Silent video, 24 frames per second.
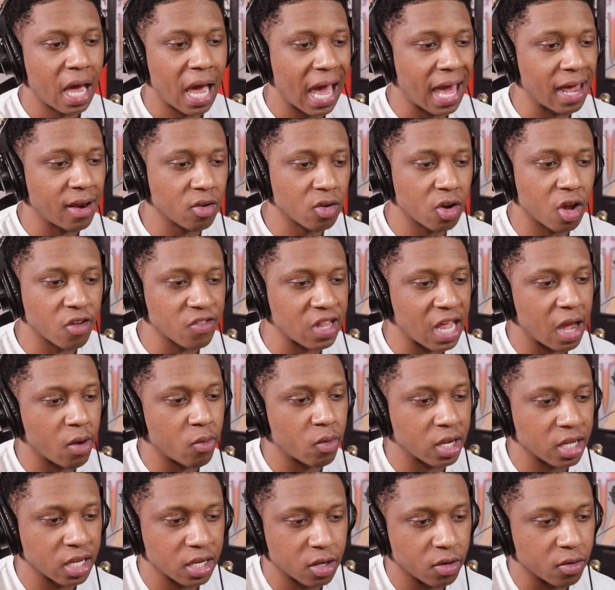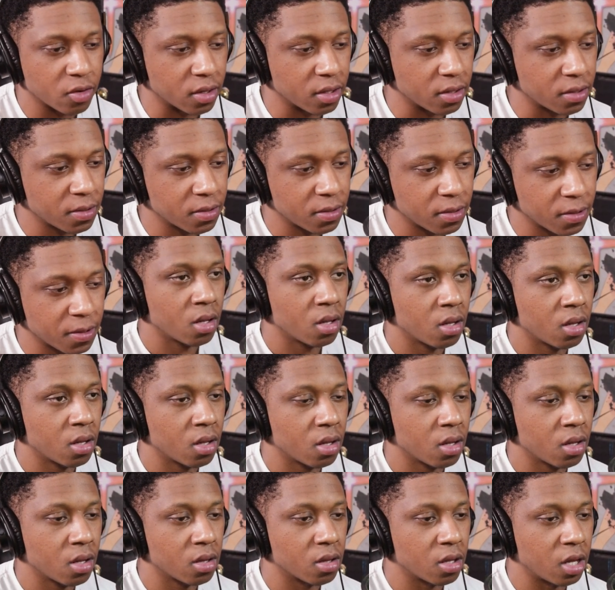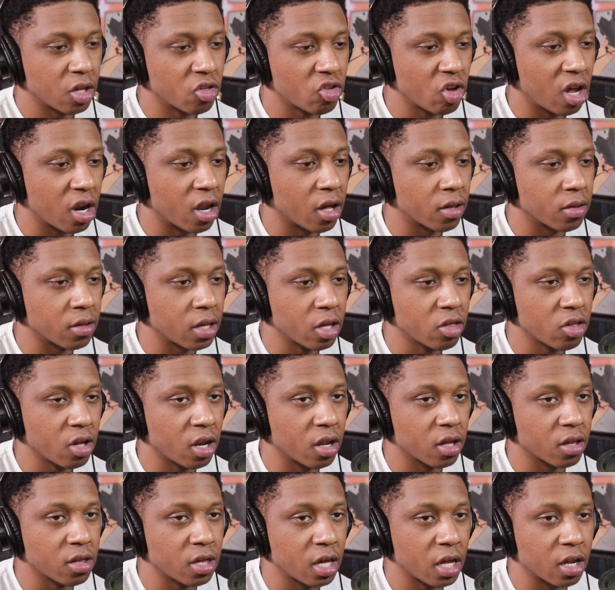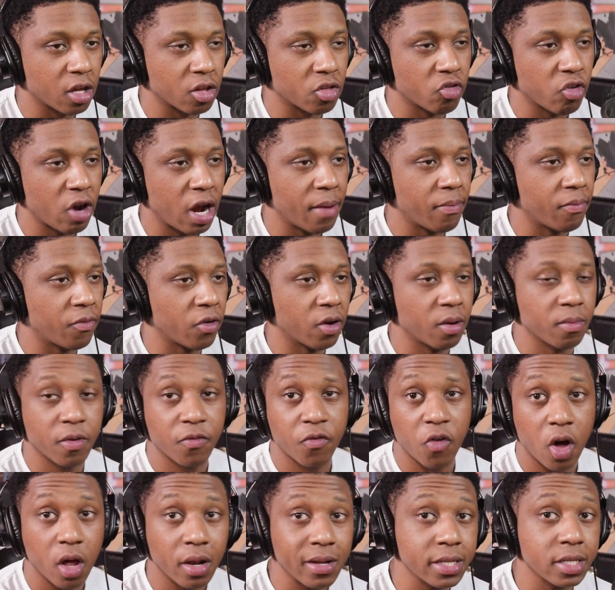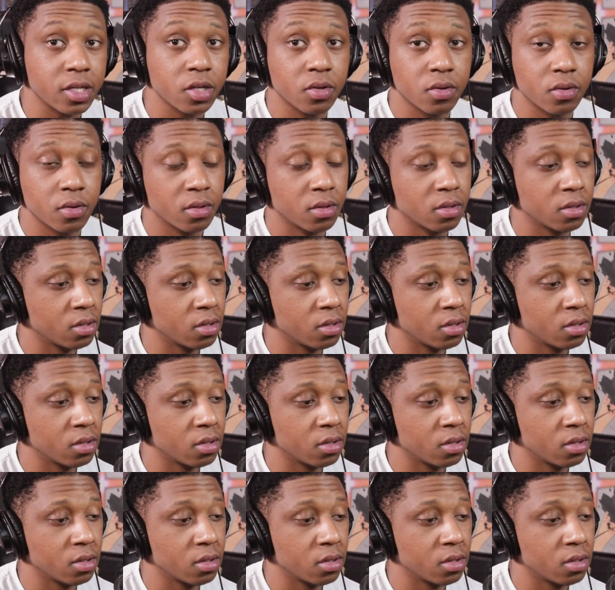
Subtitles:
I don't know if that one can do it. They're trying to set a trap for him to fall into?